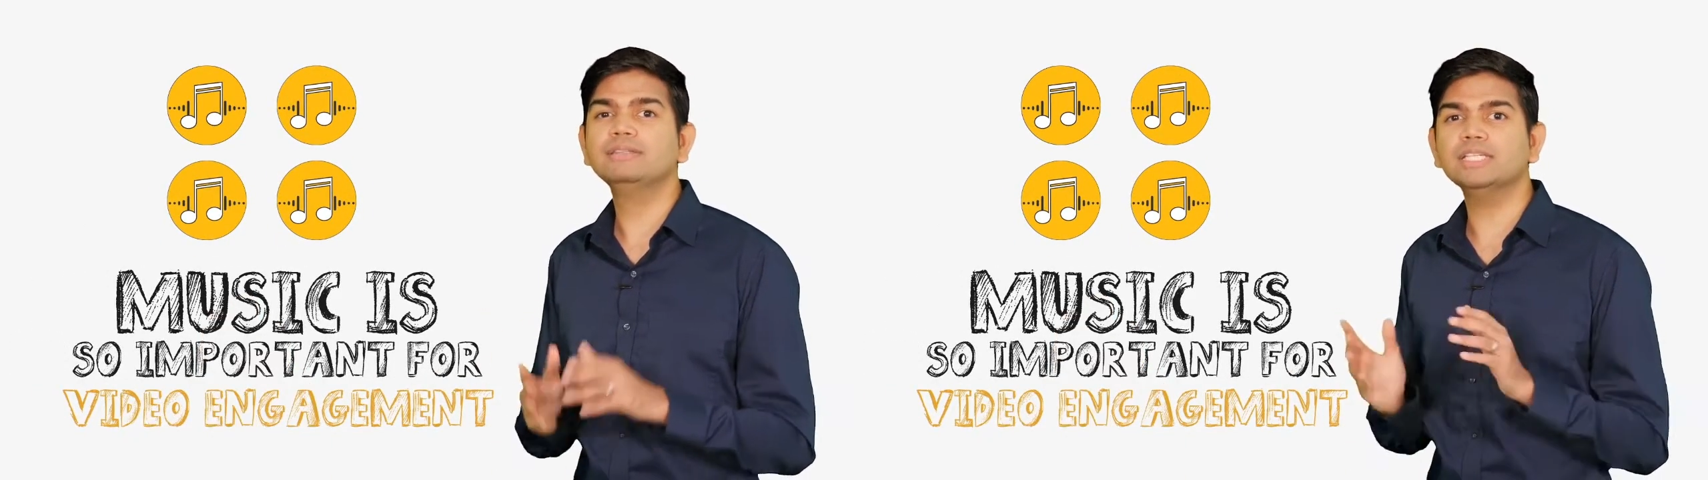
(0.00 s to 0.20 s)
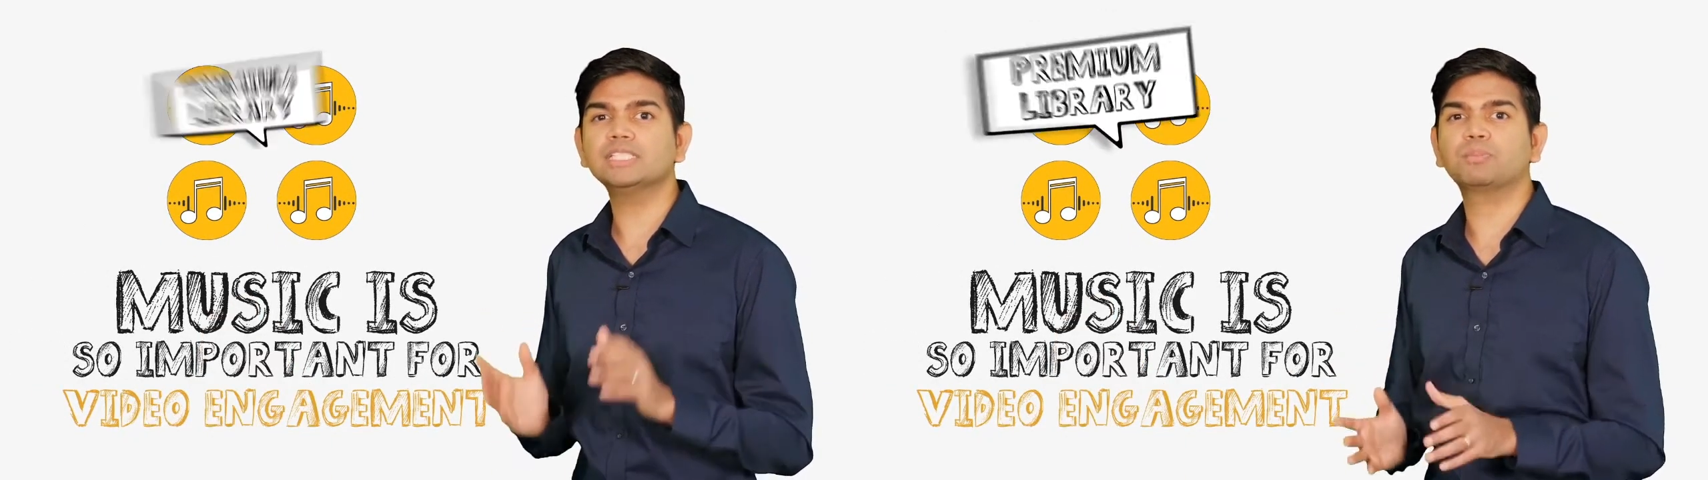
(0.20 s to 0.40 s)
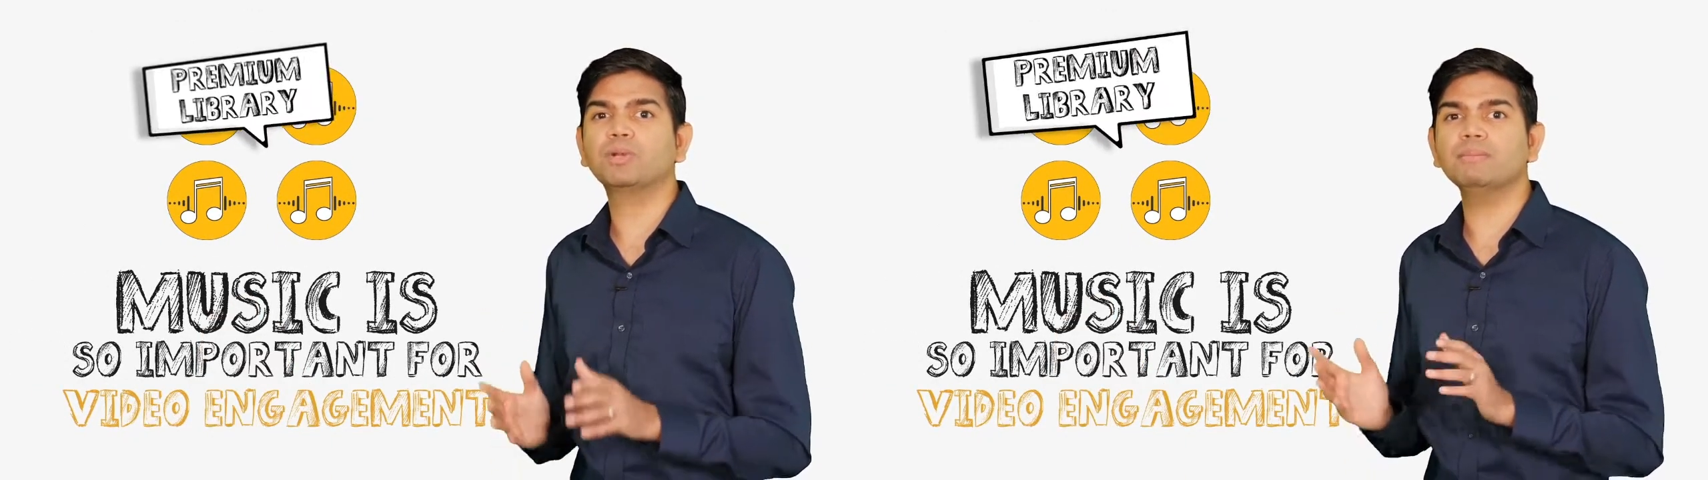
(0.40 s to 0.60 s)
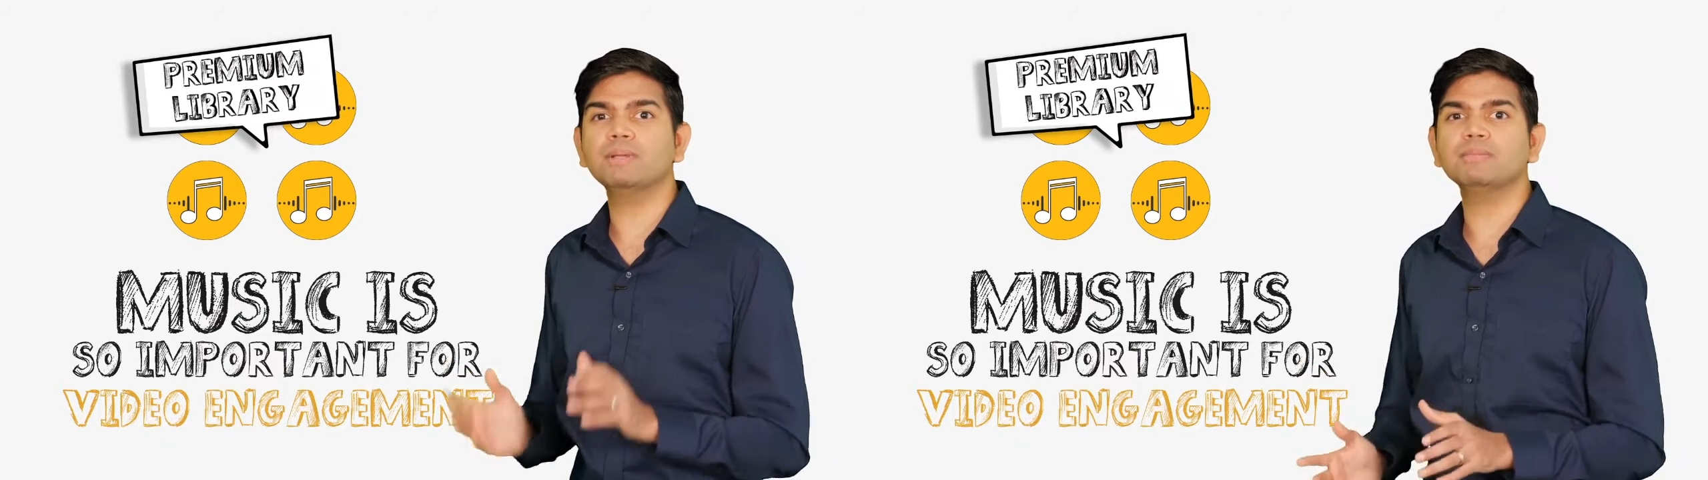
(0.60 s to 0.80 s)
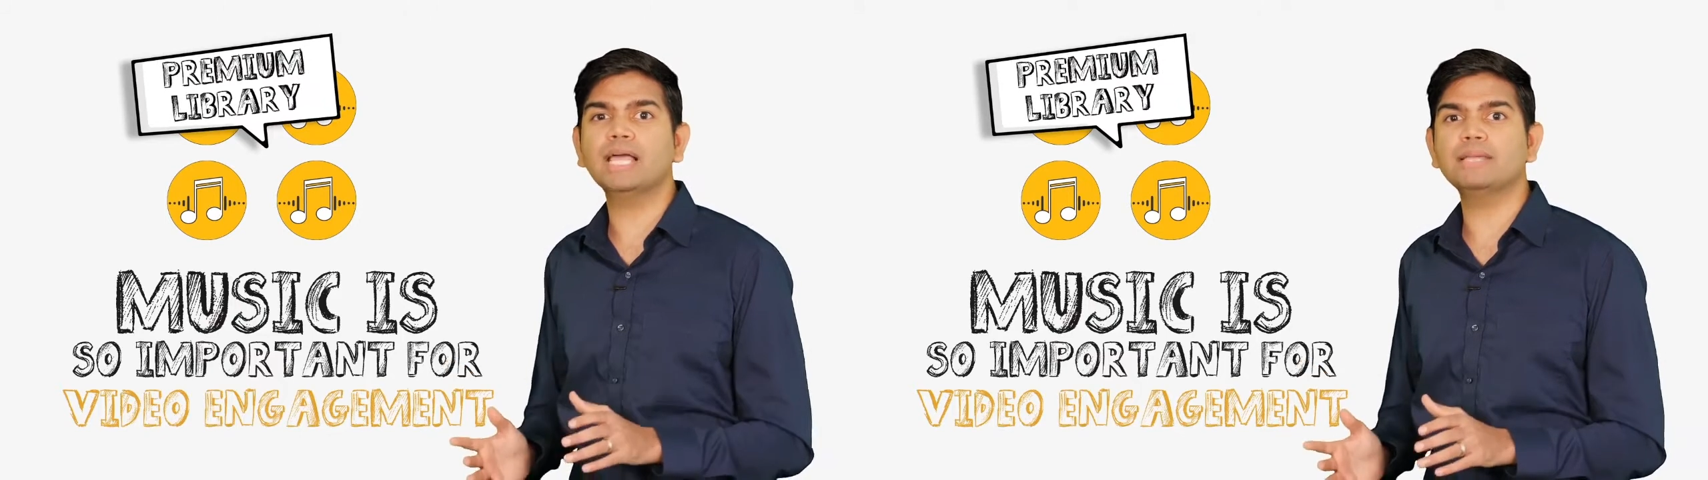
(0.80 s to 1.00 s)
this
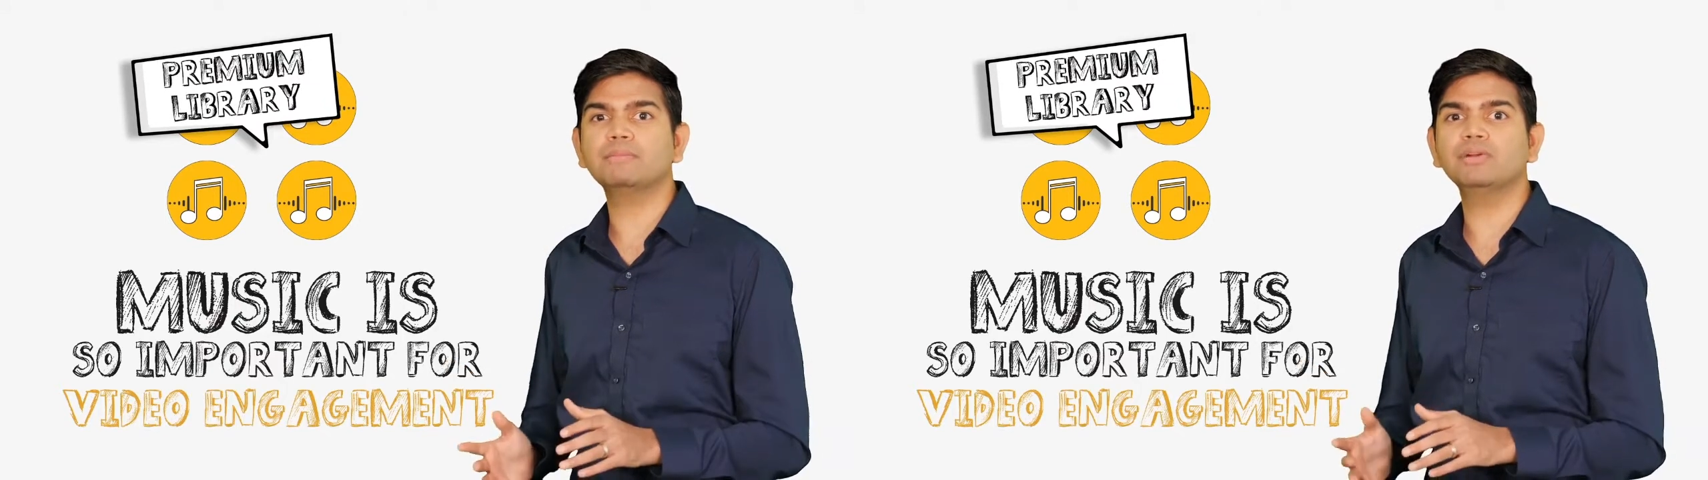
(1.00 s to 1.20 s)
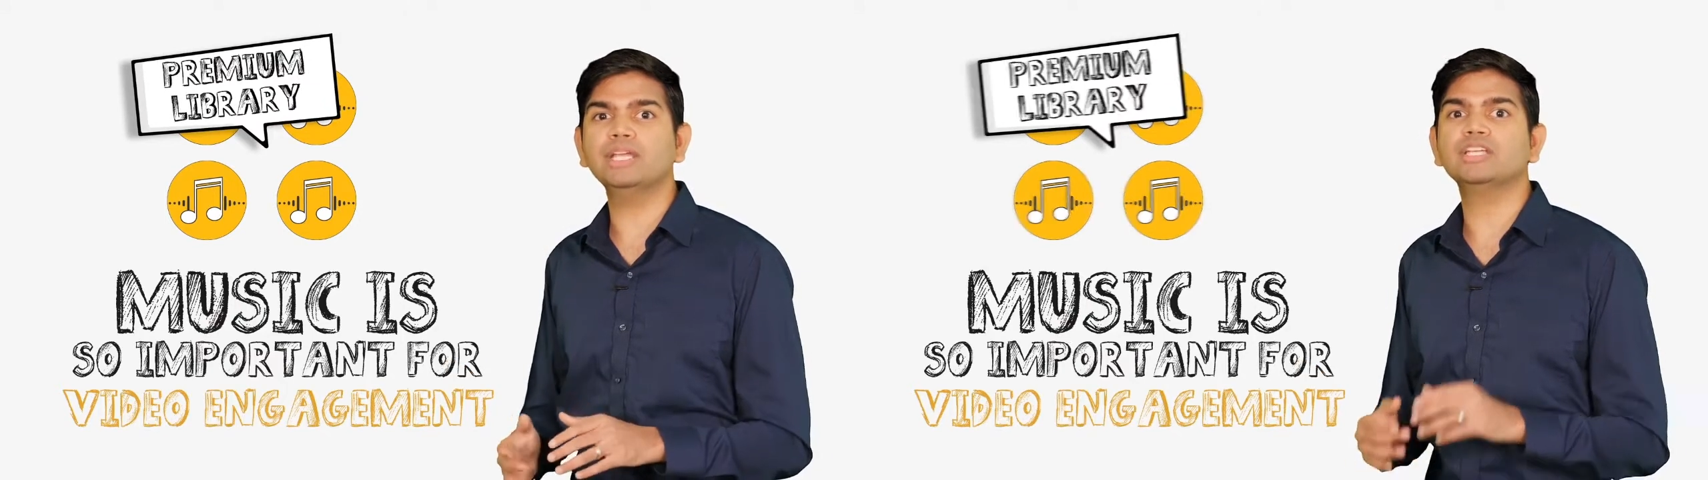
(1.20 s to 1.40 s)
premium library